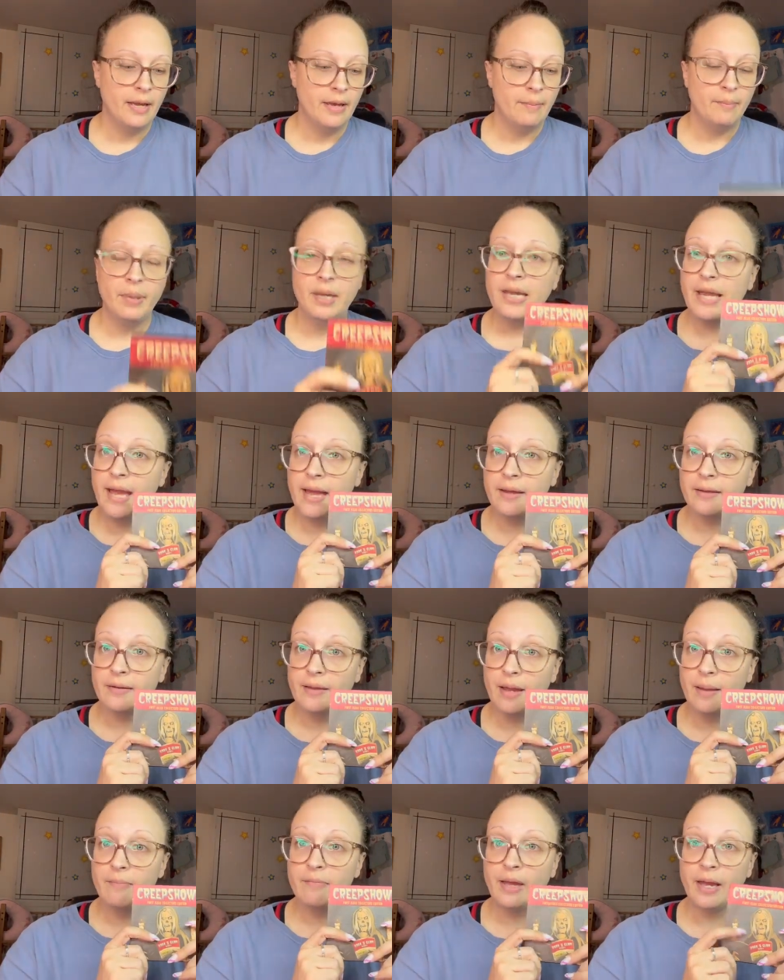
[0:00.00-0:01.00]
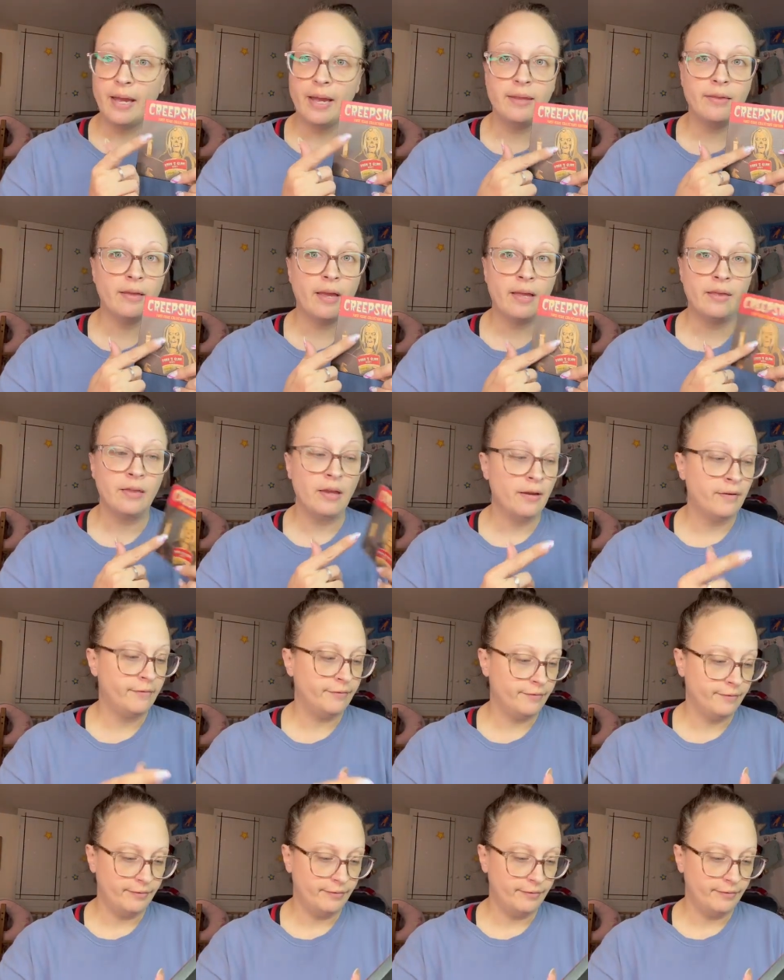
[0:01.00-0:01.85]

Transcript: but yeah, I'm, I, I love,